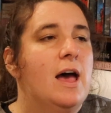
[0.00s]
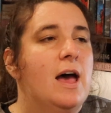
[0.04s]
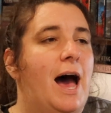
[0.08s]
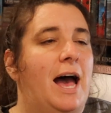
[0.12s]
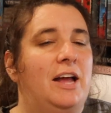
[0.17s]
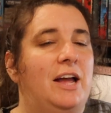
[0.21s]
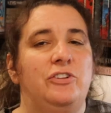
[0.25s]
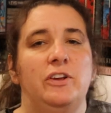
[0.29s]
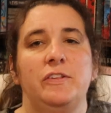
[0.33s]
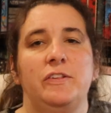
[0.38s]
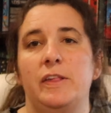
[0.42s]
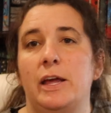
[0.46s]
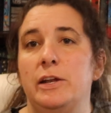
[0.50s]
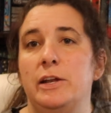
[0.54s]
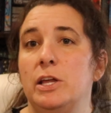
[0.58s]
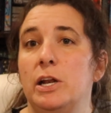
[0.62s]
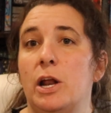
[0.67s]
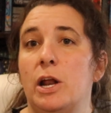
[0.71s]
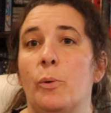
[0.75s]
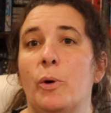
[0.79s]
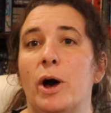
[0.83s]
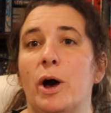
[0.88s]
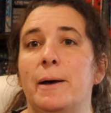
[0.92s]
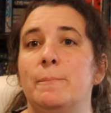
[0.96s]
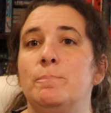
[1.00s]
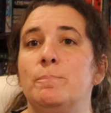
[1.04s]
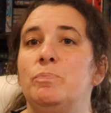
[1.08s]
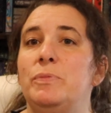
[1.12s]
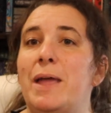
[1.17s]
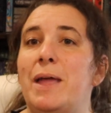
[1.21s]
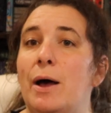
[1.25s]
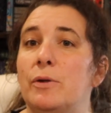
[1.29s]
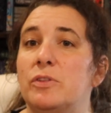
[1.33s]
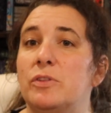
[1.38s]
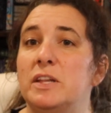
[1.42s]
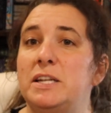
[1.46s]
I just said, you know what?
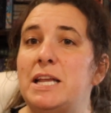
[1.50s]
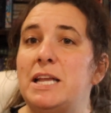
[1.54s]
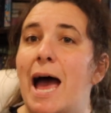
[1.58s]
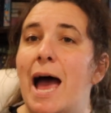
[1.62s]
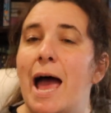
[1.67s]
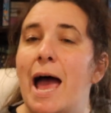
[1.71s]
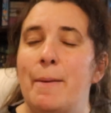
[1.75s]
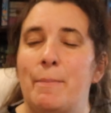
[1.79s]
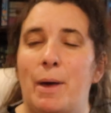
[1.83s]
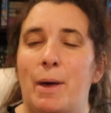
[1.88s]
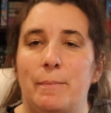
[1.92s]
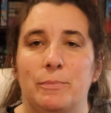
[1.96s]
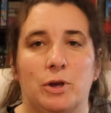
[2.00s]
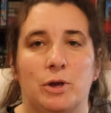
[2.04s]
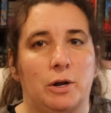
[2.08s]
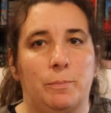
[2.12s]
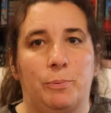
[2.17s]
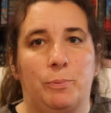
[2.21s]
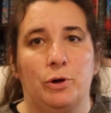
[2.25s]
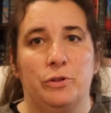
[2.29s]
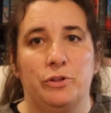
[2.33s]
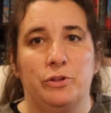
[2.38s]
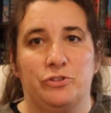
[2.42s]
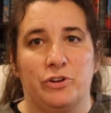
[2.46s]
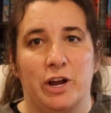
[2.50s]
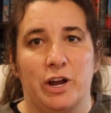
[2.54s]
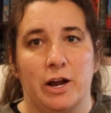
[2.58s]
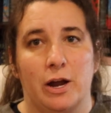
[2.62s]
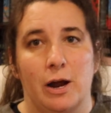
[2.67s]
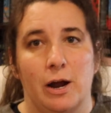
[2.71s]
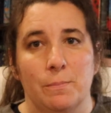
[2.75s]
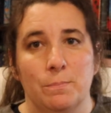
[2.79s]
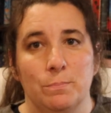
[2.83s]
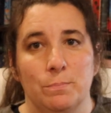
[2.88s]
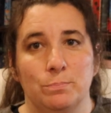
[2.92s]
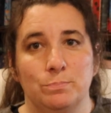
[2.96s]
Now's the time. I'm going to pull the
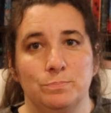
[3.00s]
trigger.